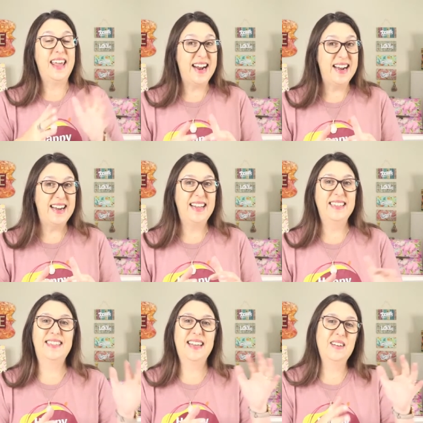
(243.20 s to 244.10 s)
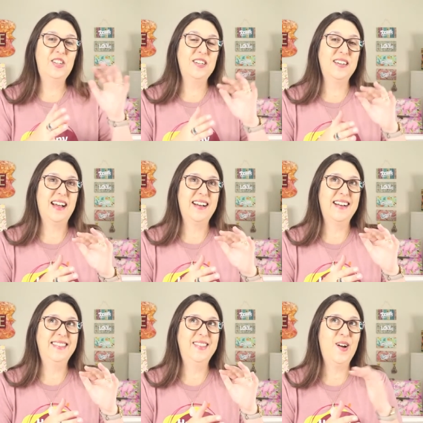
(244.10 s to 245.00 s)
here is such
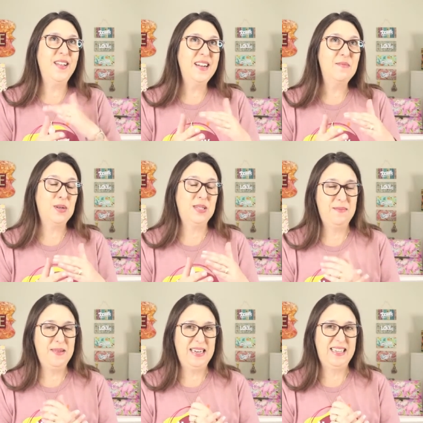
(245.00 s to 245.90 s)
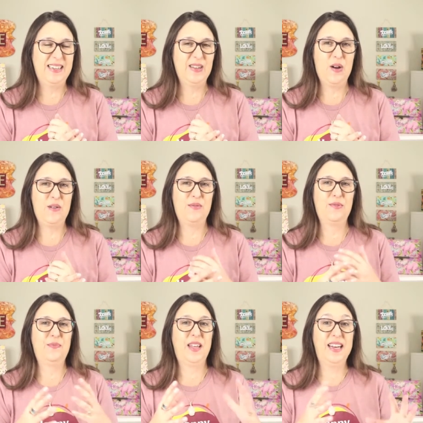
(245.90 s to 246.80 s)
another possibility of
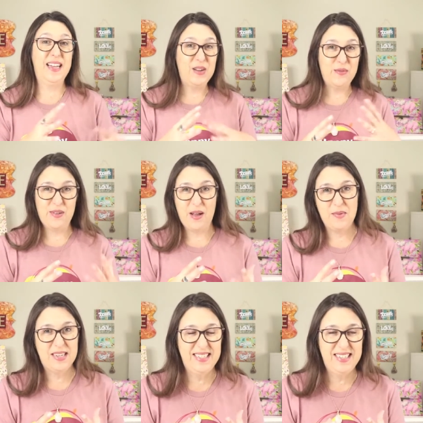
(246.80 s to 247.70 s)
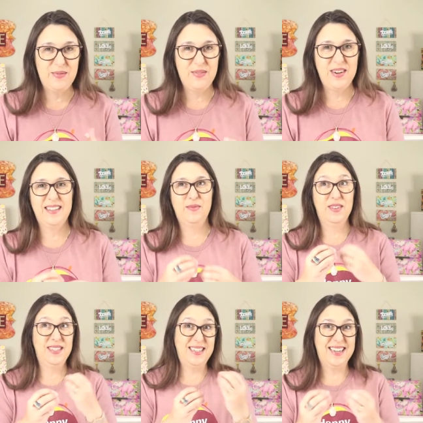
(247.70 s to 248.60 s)
cutting your fabric is different,
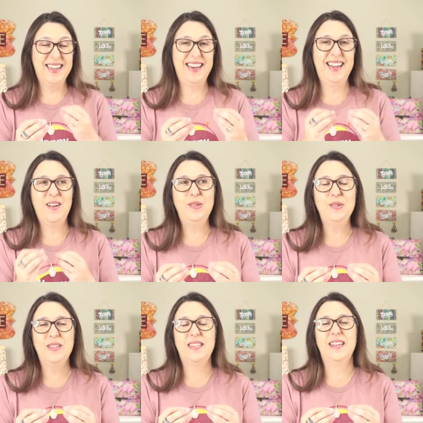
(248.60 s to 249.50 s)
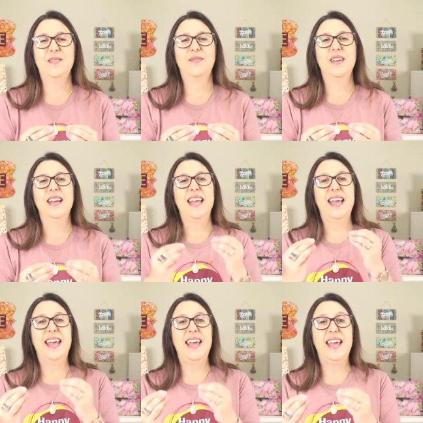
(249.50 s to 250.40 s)
fussy cutting, all those stuff,
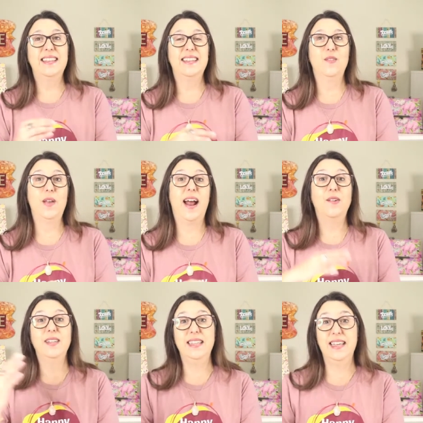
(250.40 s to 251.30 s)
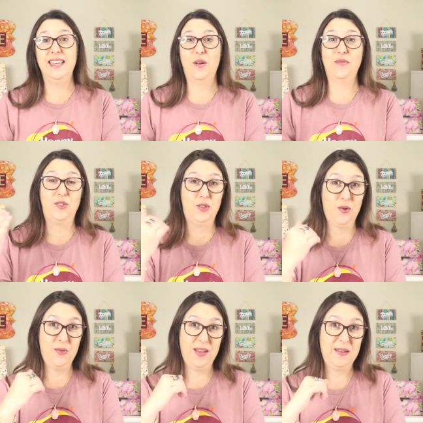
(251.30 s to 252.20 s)
and without the need of
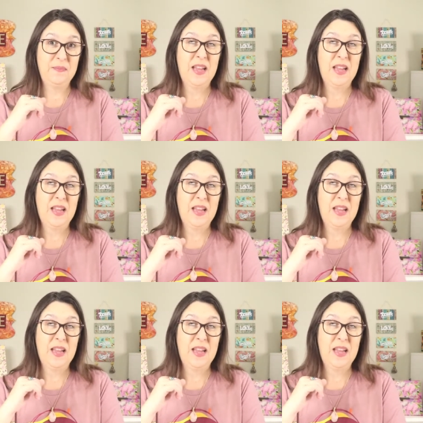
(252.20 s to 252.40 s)
sewing.